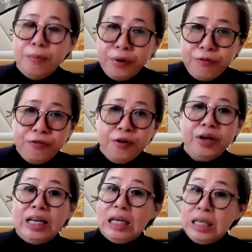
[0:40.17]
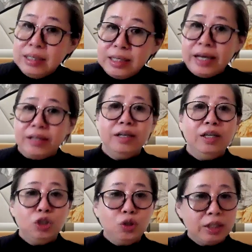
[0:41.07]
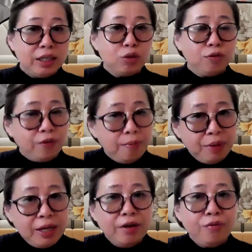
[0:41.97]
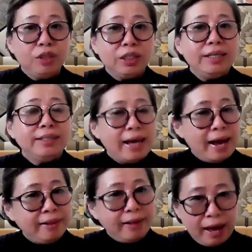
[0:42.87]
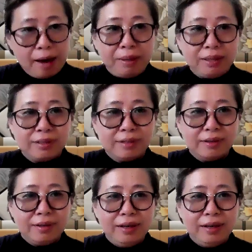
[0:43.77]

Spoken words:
preferring instead to stick to familiar routines and habits.